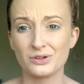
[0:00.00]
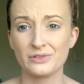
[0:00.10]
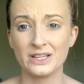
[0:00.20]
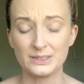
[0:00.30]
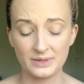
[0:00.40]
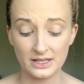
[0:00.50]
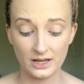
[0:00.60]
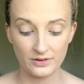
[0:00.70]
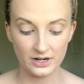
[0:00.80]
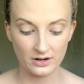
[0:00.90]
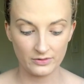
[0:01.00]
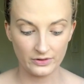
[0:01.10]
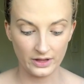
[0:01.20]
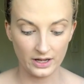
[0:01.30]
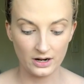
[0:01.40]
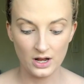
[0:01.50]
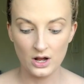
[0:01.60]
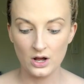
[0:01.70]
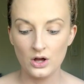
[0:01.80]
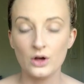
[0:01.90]
I don't feel like spending that right now for that.
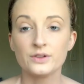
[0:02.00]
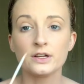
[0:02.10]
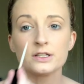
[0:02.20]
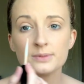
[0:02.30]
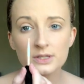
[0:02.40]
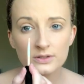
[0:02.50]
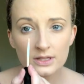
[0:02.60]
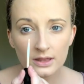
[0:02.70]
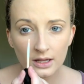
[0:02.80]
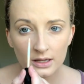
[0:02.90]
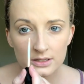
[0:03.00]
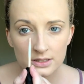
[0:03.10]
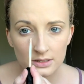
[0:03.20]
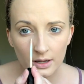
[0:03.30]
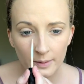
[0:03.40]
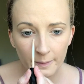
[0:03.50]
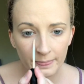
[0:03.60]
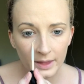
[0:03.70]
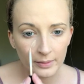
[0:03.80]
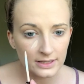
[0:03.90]
So I've just been using this,
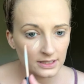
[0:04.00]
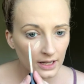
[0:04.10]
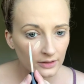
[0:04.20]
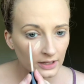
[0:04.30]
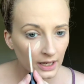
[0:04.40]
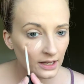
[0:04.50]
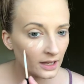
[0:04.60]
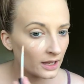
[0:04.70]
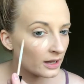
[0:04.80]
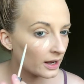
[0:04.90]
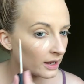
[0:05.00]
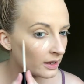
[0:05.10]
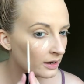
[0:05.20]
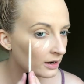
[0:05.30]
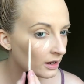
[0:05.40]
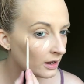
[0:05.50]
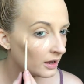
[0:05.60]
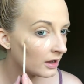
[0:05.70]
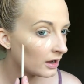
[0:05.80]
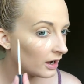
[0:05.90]
and basically I'll take it and
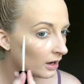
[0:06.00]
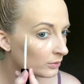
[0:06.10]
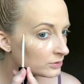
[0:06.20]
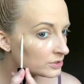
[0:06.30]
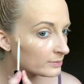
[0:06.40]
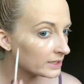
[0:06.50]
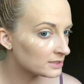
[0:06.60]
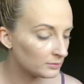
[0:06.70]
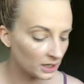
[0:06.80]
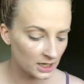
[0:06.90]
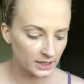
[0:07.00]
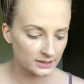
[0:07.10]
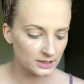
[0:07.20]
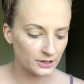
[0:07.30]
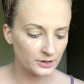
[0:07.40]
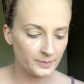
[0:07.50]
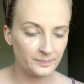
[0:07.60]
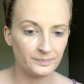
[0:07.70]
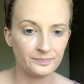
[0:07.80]
I will just make some lines here.